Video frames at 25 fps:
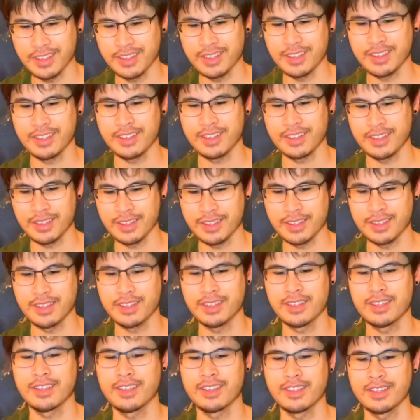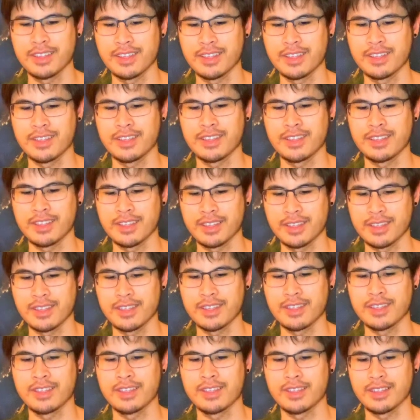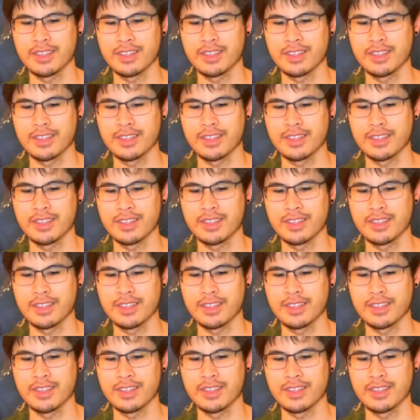(no one is talking)